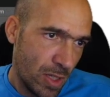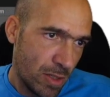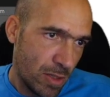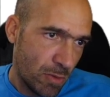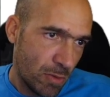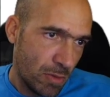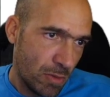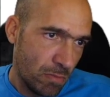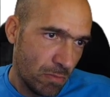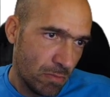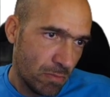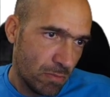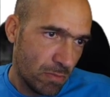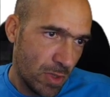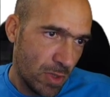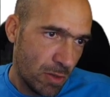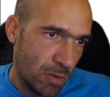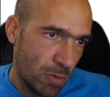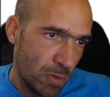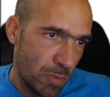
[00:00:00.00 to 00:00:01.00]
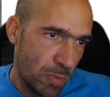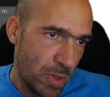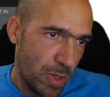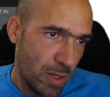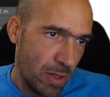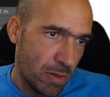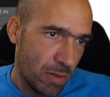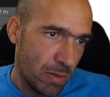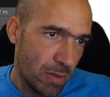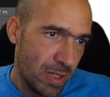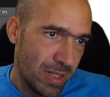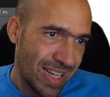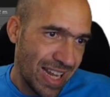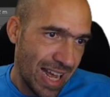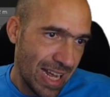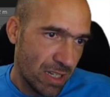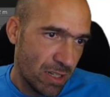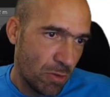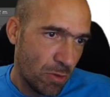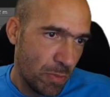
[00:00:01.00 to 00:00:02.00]
This
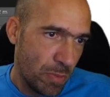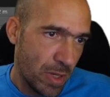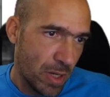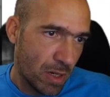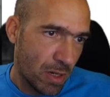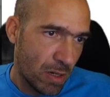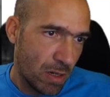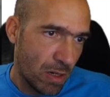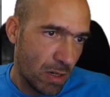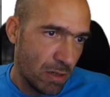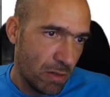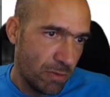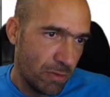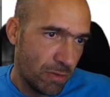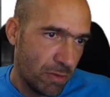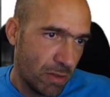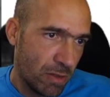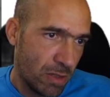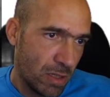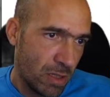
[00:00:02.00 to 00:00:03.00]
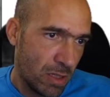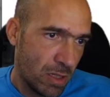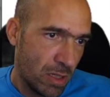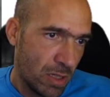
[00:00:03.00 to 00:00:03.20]
has to be a curve.